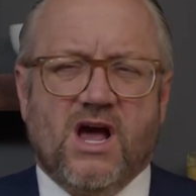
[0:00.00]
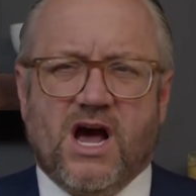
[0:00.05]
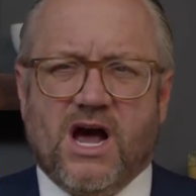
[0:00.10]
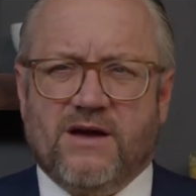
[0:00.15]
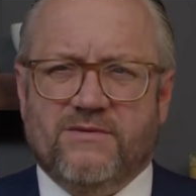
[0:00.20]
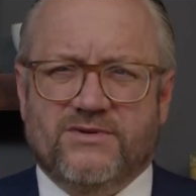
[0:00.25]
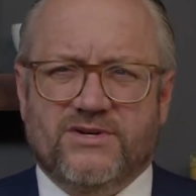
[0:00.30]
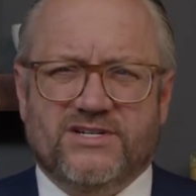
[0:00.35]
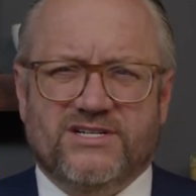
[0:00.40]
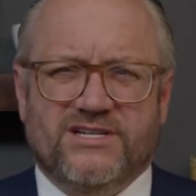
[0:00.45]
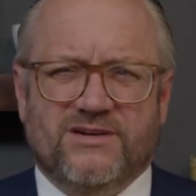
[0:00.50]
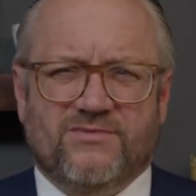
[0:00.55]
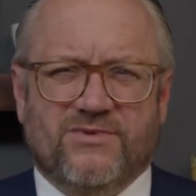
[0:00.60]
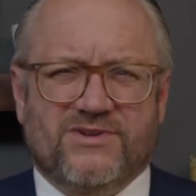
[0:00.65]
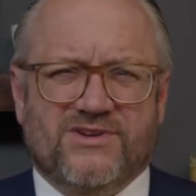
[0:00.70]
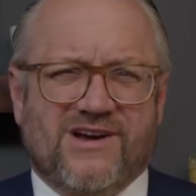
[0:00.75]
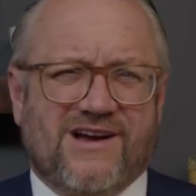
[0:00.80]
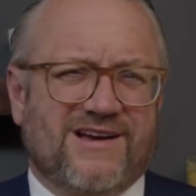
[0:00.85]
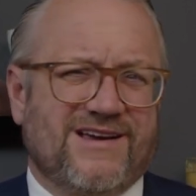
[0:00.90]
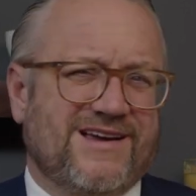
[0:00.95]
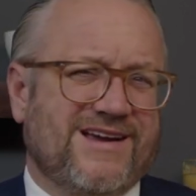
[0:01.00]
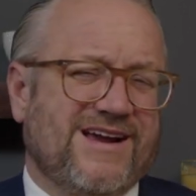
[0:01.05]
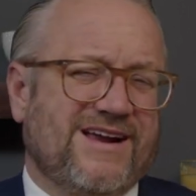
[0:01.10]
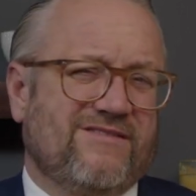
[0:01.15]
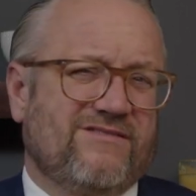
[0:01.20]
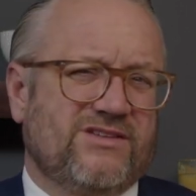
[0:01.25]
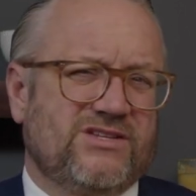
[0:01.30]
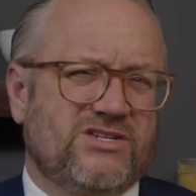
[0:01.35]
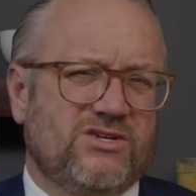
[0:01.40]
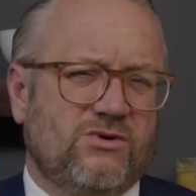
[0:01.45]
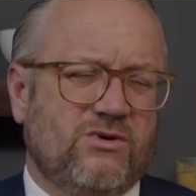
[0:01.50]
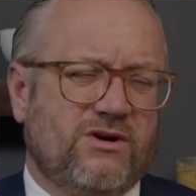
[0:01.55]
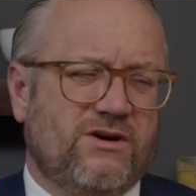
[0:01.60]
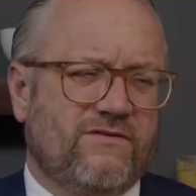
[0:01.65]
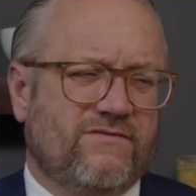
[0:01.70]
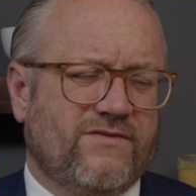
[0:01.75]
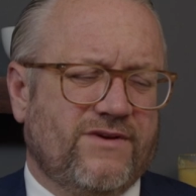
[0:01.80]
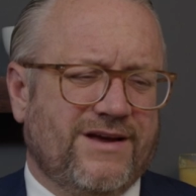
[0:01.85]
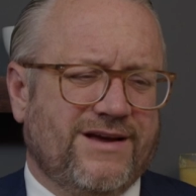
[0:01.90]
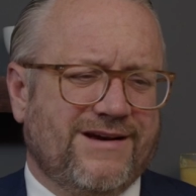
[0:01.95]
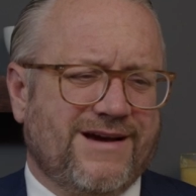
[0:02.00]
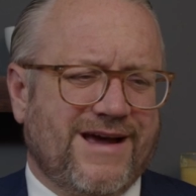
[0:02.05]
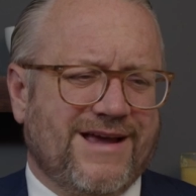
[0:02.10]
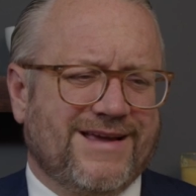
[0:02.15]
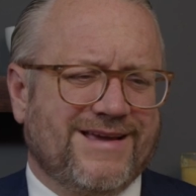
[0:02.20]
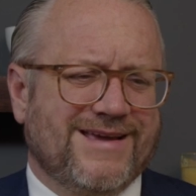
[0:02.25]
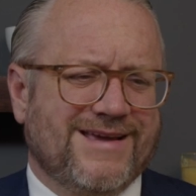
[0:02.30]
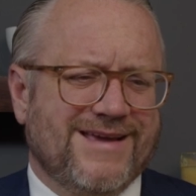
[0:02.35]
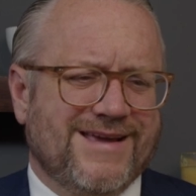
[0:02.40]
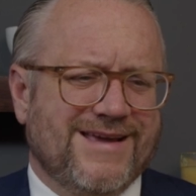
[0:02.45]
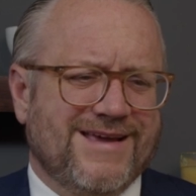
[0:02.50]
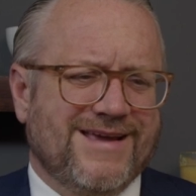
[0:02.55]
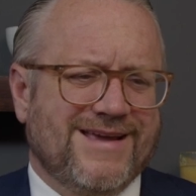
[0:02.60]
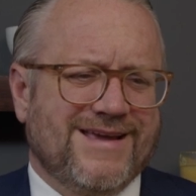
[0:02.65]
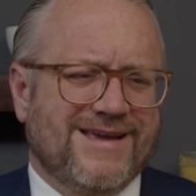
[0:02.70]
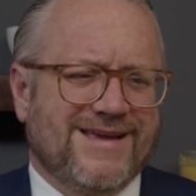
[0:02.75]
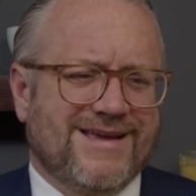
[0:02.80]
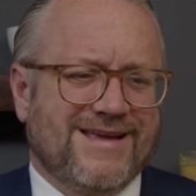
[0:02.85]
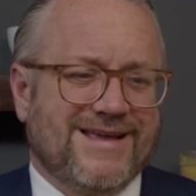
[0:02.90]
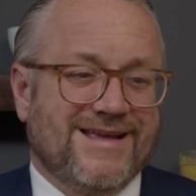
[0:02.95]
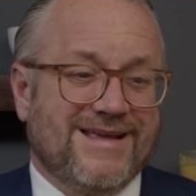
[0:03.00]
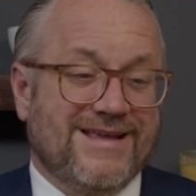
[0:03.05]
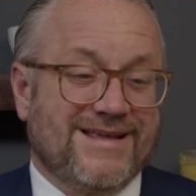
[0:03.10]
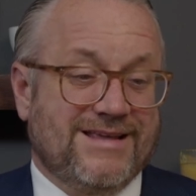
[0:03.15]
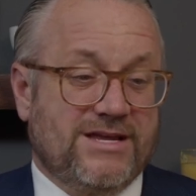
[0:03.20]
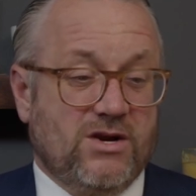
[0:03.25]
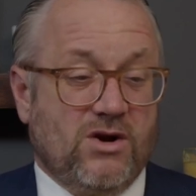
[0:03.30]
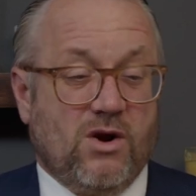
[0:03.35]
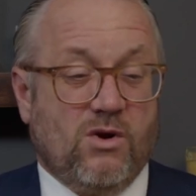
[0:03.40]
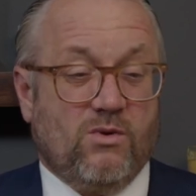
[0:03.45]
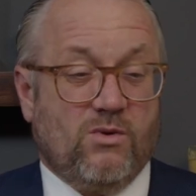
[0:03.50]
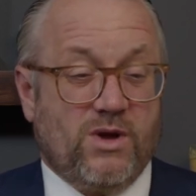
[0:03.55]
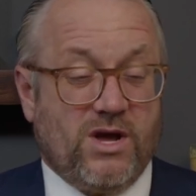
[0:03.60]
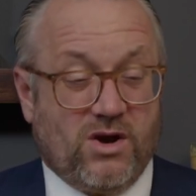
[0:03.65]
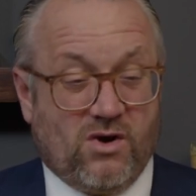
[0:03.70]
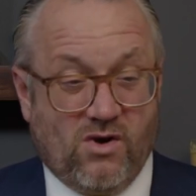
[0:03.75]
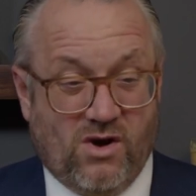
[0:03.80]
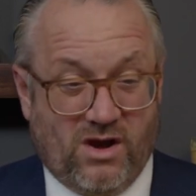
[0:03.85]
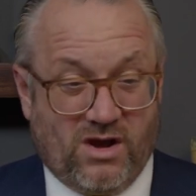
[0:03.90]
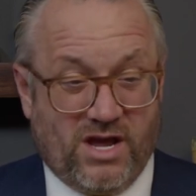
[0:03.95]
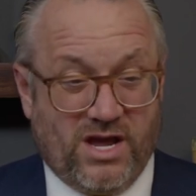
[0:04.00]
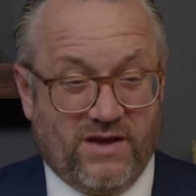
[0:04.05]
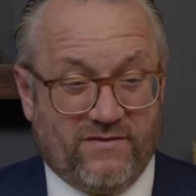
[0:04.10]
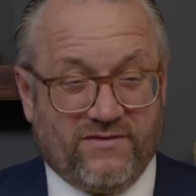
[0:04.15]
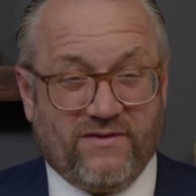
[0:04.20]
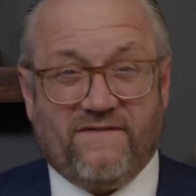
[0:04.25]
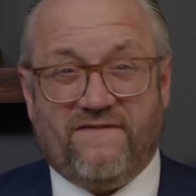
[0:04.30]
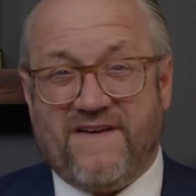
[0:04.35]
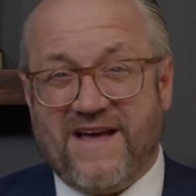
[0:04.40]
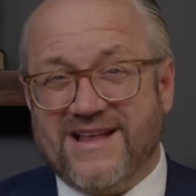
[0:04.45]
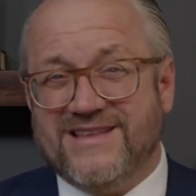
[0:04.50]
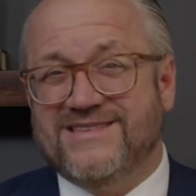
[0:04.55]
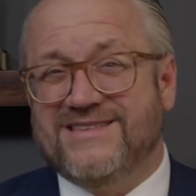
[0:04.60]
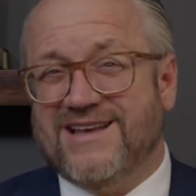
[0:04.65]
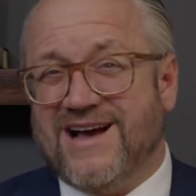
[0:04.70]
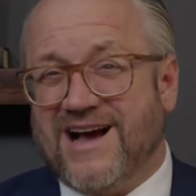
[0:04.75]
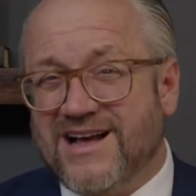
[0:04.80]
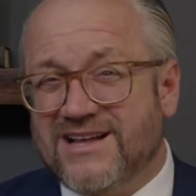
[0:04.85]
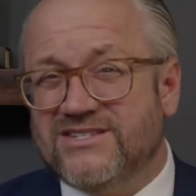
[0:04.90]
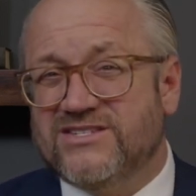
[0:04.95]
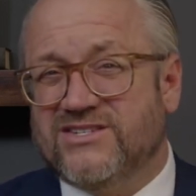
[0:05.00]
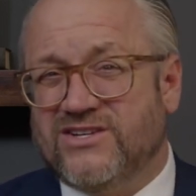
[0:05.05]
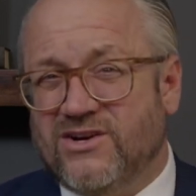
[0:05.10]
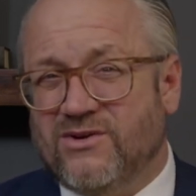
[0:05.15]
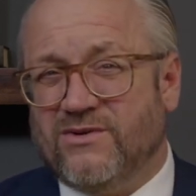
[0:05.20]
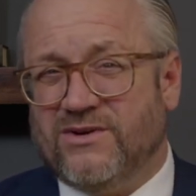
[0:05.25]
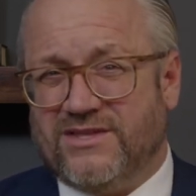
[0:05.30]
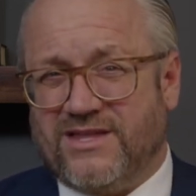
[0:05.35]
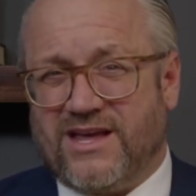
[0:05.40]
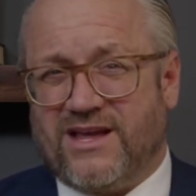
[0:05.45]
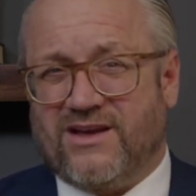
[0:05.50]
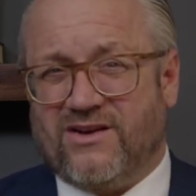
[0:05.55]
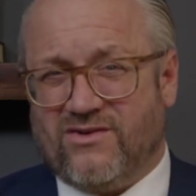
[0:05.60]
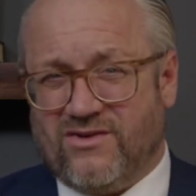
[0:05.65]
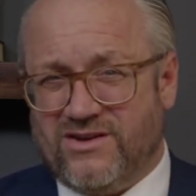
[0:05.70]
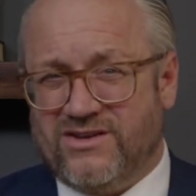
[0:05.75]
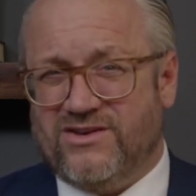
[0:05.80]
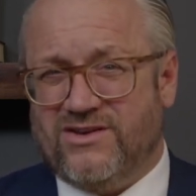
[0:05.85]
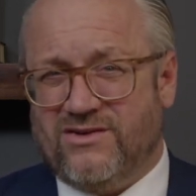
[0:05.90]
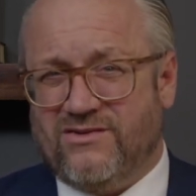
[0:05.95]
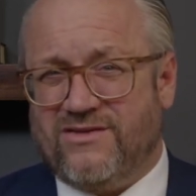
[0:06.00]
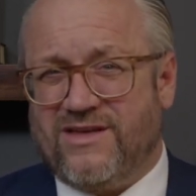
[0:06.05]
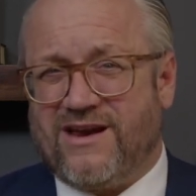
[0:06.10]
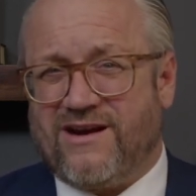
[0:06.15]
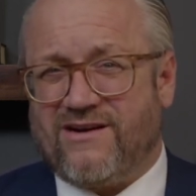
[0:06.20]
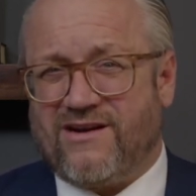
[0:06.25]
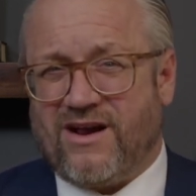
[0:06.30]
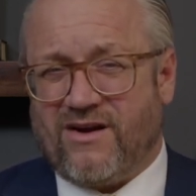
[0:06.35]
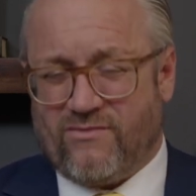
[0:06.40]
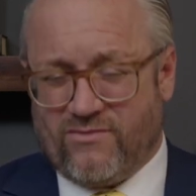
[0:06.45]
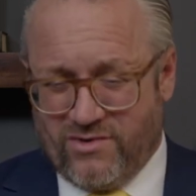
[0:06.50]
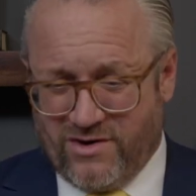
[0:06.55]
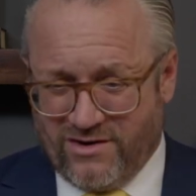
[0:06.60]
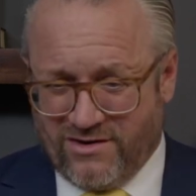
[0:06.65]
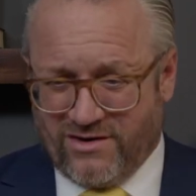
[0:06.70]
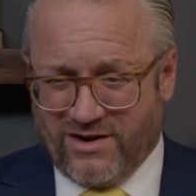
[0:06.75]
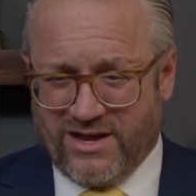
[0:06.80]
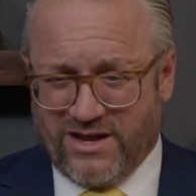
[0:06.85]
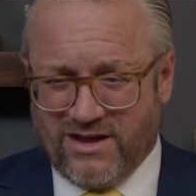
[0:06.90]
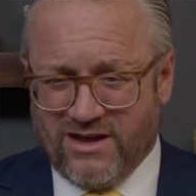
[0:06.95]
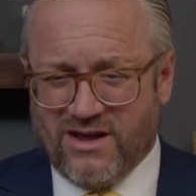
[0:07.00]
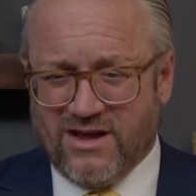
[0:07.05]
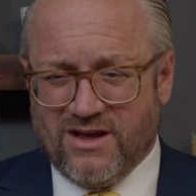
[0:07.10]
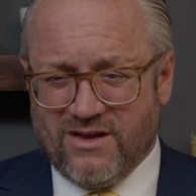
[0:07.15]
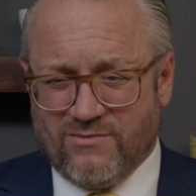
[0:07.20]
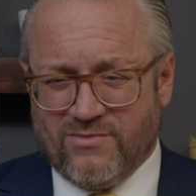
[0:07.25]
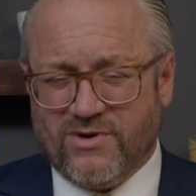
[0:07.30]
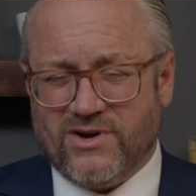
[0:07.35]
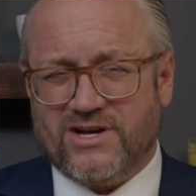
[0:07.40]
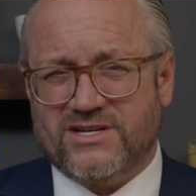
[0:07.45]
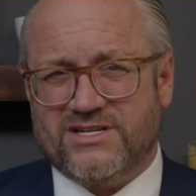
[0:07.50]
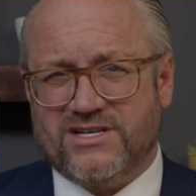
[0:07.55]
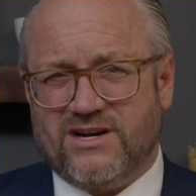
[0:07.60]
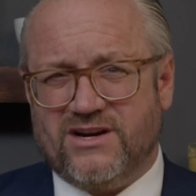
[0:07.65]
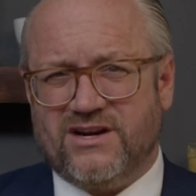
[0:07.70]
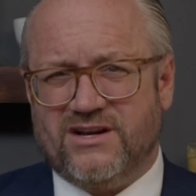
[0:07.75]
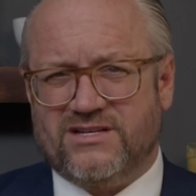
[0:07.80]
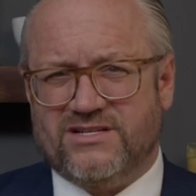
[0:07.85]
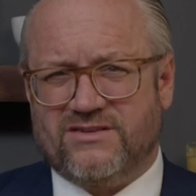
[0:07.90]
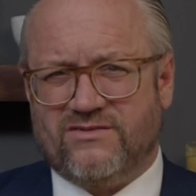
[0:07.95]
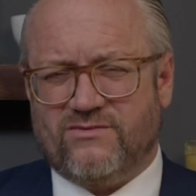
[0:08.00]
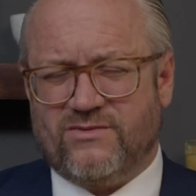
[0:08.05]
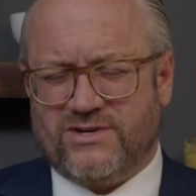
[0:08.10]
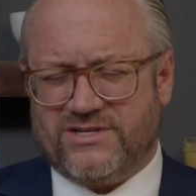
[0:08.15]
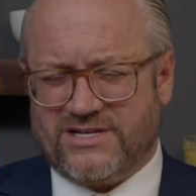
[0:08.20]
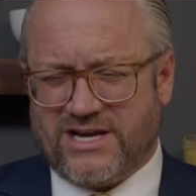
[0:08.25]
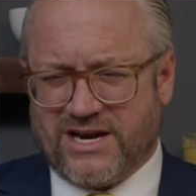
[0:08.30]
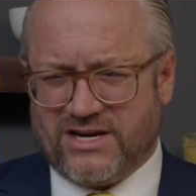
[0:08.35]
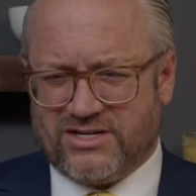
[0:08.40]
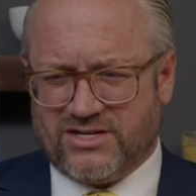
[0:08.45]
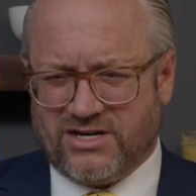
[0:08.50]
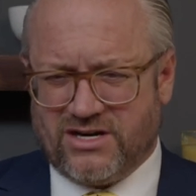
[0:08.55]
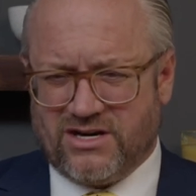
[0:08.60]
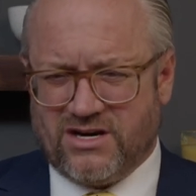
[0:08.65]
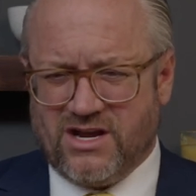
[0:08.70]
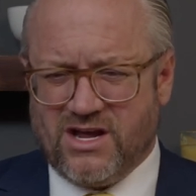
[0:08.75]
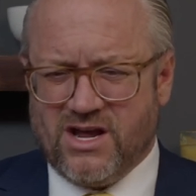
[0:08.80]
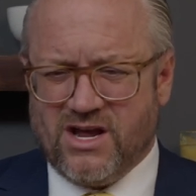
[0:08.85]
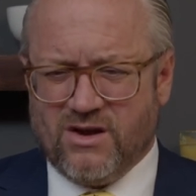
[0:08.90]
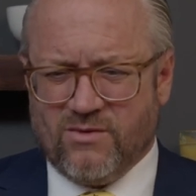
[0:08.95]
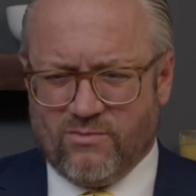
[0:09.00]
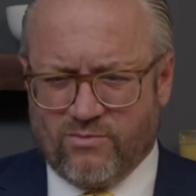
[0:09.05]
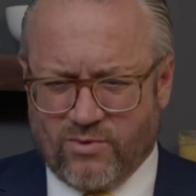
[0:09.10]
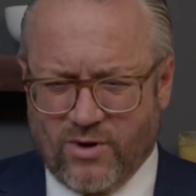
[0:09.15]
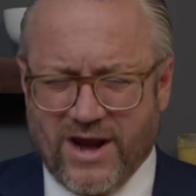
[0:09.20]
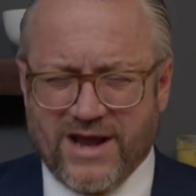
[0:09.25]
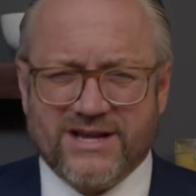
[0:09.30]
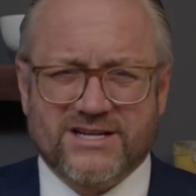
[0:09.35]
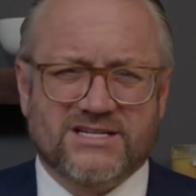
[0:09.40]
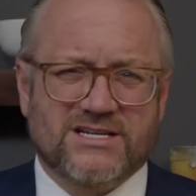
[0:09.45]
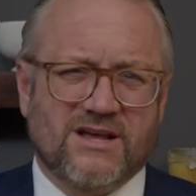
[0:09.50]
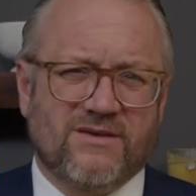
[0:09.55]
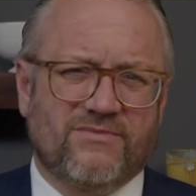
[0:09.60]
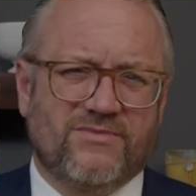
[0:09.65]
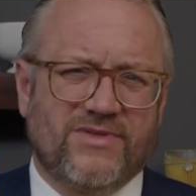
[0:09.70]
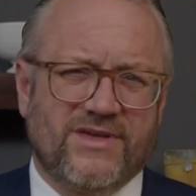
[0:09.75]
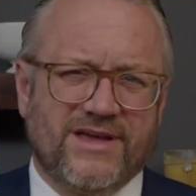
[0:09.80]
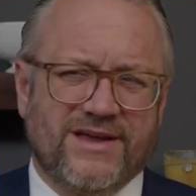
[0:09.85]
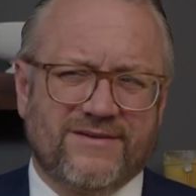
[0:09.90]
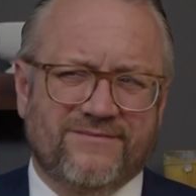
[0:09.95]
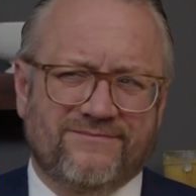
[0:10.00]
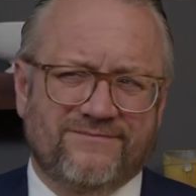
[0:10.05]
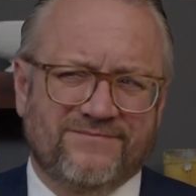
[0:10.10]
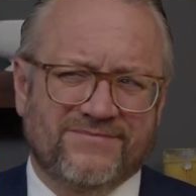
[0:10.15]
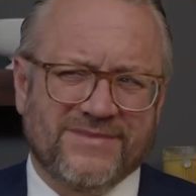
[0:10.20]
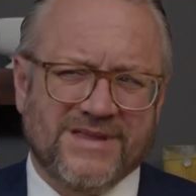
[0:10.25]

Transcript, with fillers: I'm just simply talking kind of intuitively, like, you know, it, look, if the Fed does do what they could do there and really put us in a recession, break something,